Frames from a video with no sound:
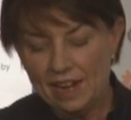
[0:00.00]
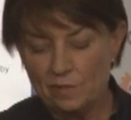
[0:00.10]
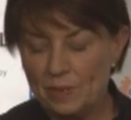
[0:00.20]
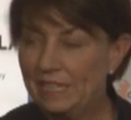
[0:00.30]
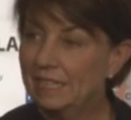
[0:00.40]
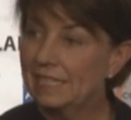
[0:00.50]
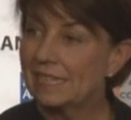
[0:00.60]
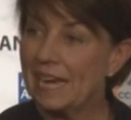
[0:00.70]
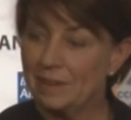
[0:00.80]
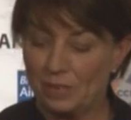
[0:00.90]
I've been in
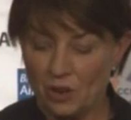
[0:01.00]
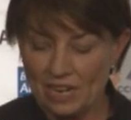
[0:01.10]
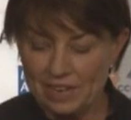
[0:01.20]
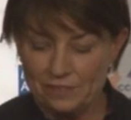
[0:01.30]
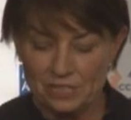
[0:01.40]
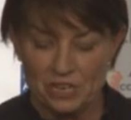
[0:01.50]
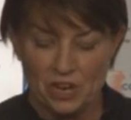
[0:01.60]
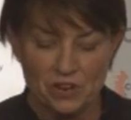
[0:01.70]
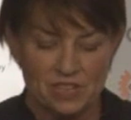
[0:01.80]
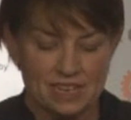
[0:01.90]
this game long enough to
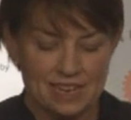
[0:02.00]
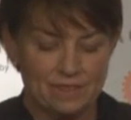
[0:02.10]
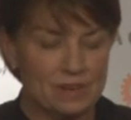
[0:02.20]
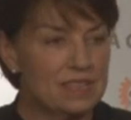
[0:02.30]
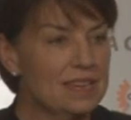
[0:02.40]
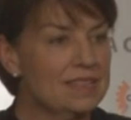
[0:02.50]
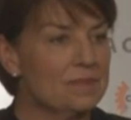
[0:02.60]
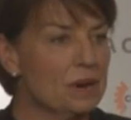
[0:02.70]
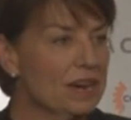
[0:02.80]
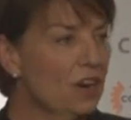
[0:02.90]
know that everything
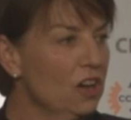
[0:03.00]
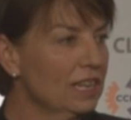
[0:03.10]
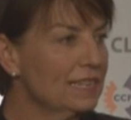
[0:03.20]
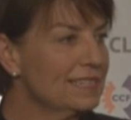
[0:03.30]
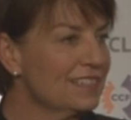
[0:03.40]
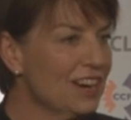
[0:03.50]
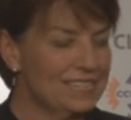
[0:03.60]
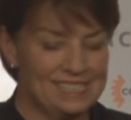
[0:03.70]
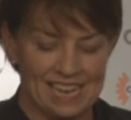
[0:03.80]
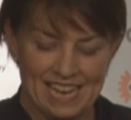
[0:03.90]
that my colleagues and
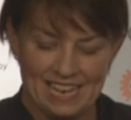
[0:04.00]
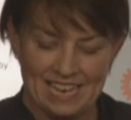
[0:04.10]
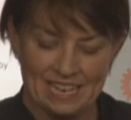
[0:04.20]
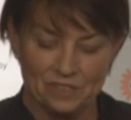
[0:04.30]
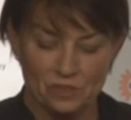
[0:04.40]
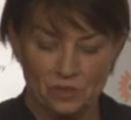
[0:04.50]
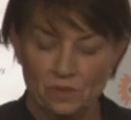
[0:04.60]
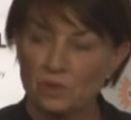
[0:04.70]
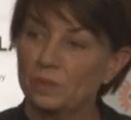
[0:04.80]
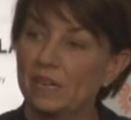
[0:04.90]
I say and
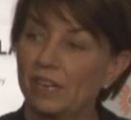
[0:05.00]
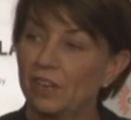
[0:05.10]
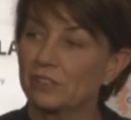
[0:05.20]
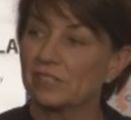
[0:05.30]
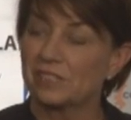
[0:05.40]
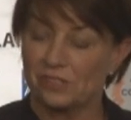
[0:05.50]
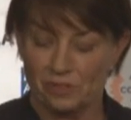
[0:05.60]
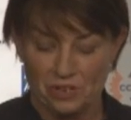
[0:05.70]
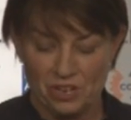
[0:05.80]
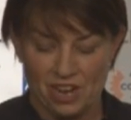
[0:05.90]
do will be closely
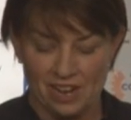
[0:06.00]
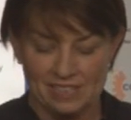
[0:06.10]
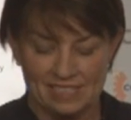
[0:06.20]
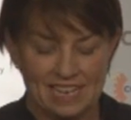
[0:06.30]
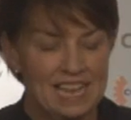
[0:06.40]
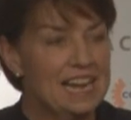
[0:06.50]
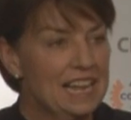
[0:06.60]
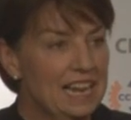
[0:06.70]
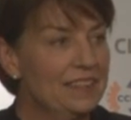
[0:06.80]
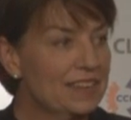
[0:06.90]
scrutinised,
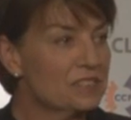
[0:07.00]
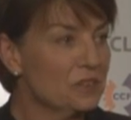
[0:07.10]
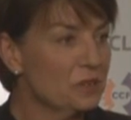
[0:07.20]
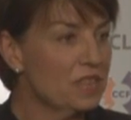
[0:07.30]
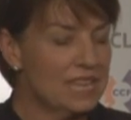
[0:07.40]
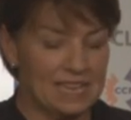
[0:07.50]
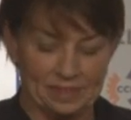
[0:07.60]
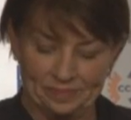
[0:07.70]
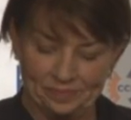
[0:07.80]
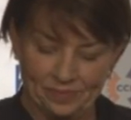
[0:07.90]
and that's a good
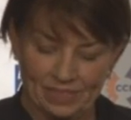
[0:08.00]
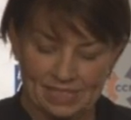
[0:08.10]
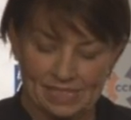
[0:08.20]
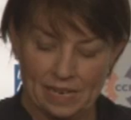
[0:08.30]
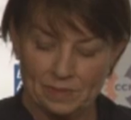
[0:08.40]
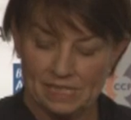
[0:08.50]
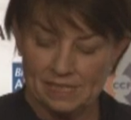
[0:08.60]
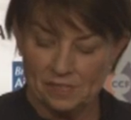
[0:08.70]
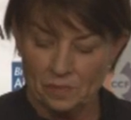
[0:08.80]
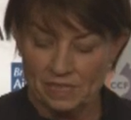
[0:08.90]
thing.
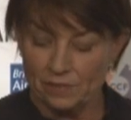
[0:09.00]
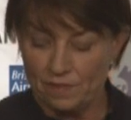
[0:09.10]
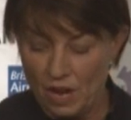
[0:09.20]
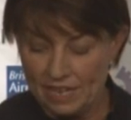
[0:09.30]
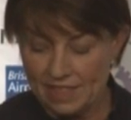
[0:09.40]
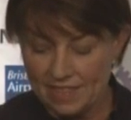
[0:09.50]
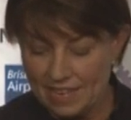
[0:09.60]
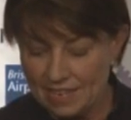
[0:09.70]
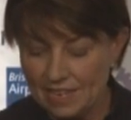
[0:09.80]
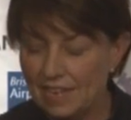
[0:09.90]
Scepticism is a fine
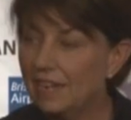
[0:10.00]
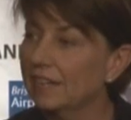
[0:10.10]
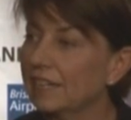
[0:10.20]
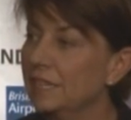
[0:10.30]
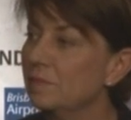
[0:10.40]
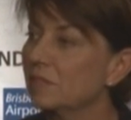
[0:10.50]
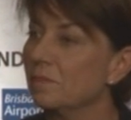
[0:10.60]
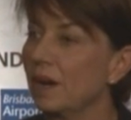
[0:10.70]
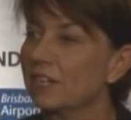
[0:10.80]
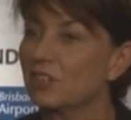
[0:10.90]
thing, it keeps
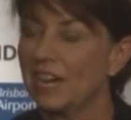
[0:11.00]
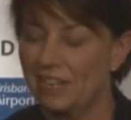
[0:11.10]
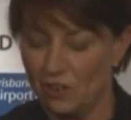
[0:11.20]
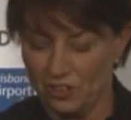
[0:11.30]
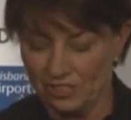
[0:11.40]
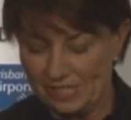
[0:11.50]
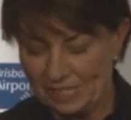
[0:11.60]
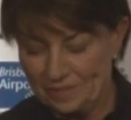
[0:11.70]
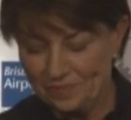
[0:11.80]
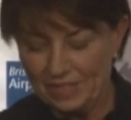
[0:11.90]
my trade
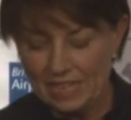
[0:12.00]
honest.